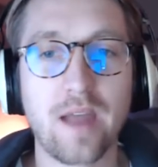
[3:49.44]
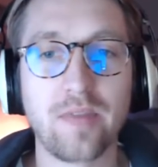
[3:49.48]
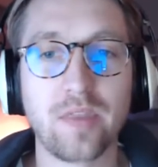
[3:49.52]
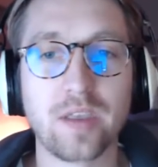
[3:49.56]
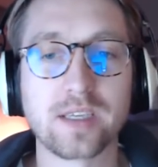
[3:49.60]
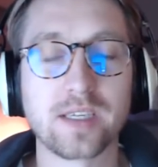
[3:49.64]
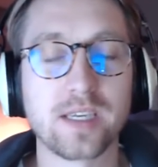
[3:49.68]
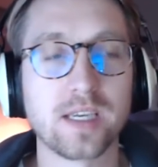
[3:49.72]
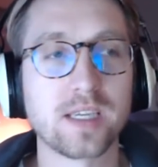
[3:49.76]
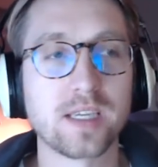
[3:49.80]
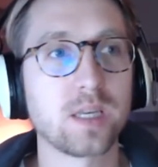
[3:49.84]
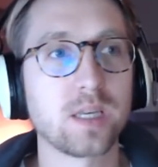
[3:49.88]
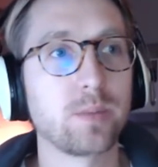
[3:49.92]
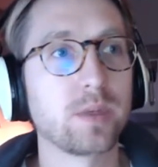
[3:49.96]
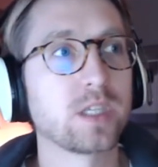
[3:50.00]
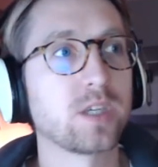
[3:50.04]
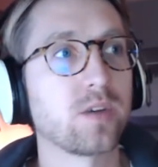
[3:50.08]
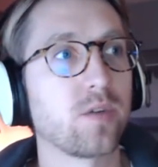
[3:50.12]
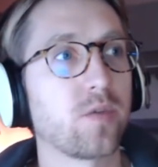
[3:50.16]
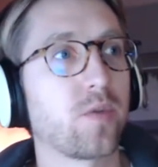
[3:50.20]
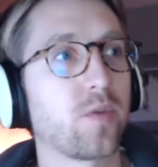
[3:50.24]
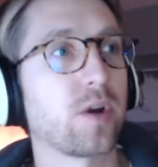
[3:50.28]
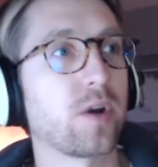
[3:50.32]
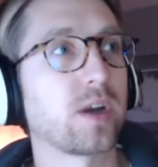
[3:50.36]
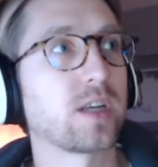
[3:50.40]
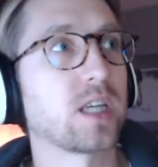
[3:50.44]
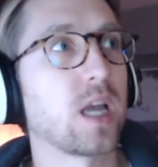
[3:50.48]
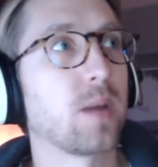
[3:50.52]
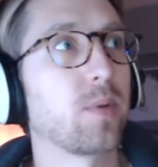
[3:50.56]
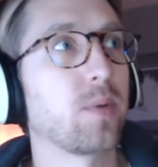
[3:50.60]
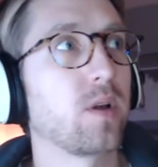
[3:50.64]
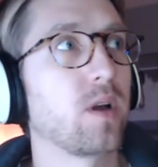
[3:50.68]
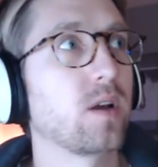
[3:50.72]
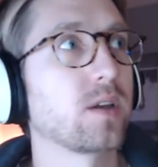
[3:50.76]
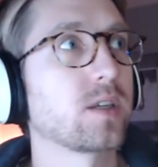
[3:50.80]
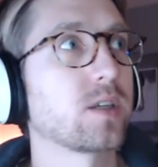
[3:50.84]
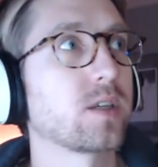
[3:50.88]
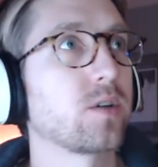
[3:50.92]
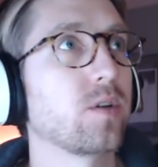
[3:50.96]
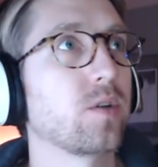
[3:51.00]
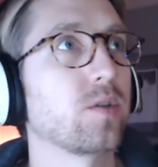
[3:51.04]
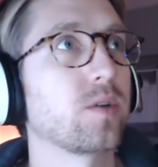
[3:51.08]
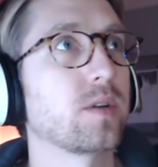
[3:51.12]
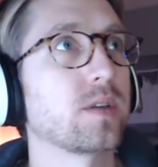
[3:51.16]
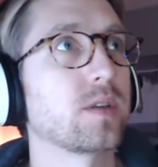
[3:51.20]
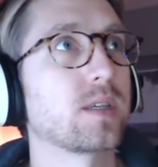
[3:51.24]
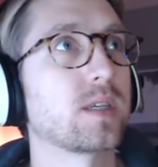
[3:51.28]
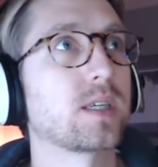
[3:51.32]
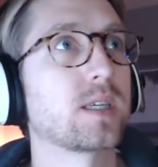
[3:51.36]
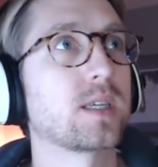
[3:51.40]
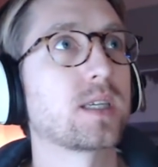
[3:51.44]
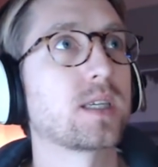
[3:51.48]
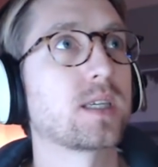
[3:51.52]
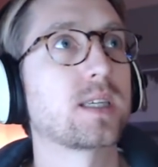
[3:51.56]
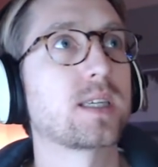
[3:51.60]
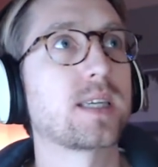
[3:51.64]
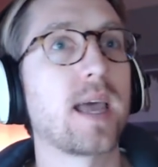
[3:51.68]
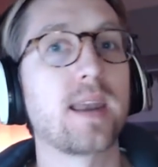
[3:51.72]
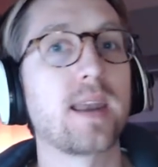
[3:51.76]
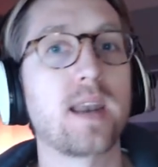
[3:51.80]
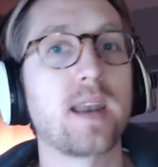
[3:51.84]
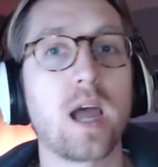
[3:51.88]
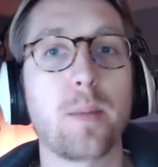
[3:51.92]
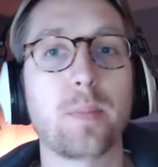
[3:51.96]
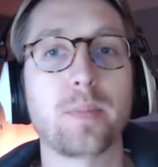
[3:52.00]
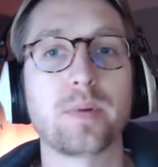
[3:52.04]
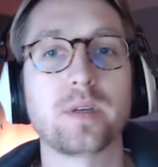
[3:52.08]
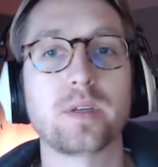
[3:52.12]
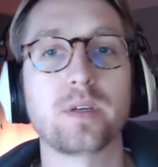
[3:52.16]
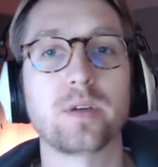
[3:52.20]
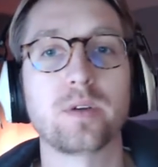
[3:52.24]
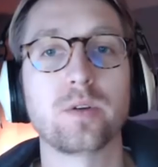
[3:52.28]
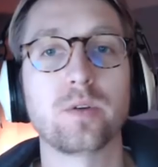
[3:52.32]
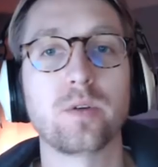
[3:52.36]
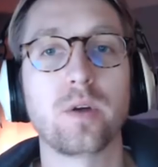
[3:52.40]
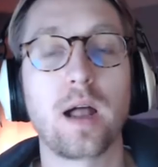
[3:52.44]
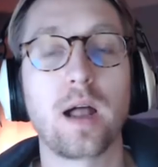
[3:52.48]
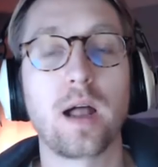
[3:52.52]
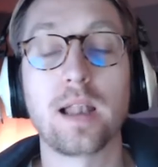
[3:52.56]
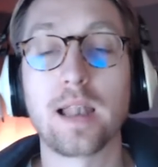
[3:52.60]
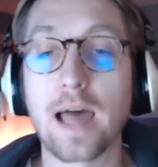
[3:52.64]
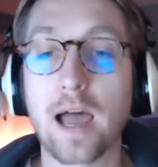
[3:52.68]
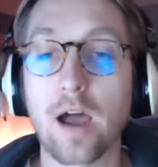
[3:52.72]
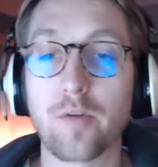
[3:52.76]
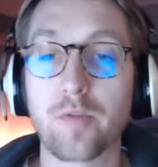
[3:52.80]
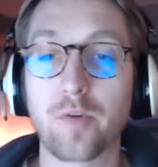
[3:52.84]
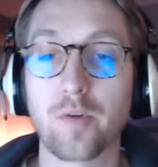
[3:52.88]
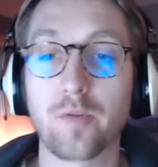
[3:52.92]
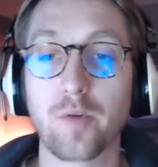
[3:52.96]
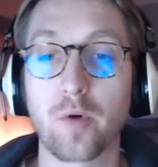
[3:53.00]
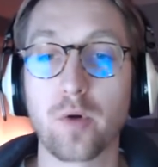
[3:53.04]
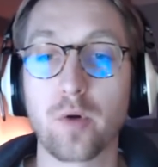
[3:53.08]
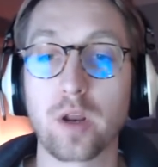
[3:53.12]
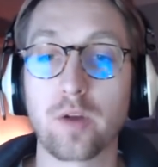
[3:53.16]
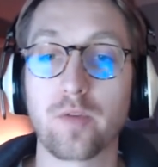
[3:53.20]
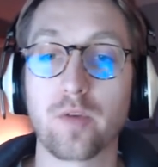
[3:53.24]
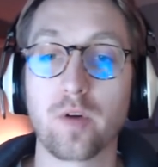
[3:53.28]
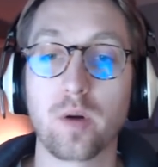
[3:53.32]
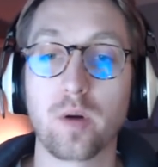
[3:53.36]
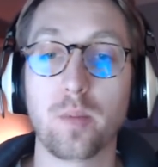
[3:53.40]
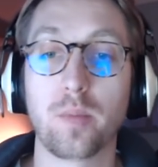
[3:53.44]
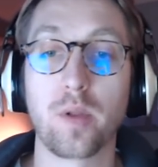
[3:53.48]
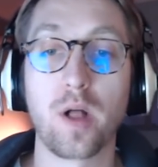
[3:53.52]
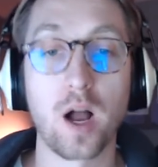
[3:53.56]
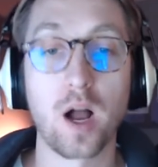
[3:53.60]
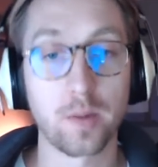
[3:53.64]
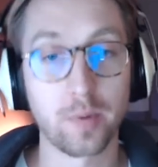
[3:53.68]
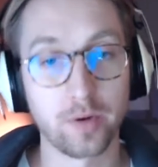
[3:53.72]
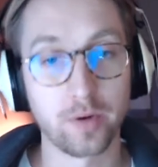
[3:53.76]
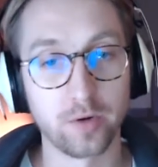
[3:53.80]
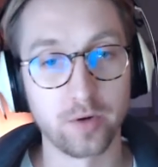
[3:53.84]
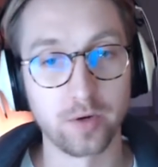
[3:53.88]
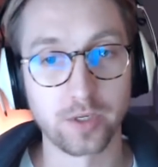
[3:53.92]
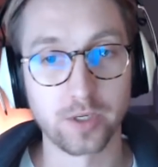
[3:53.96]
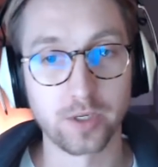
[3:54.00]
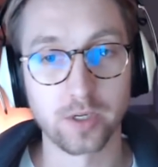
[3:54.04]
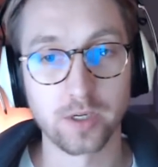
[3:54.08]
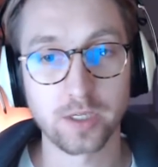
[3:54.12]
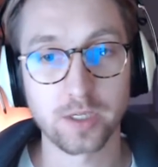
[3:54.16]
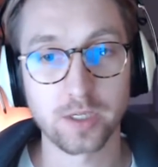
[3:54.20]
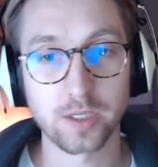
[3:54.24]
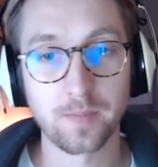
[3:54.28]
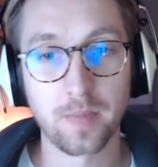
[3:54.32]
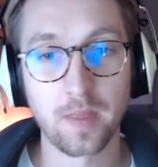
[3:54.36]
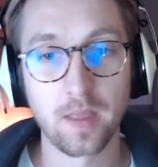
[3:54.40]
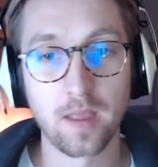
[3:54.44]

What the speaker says: And the system is, for example, also set up to allow for voting for block producers.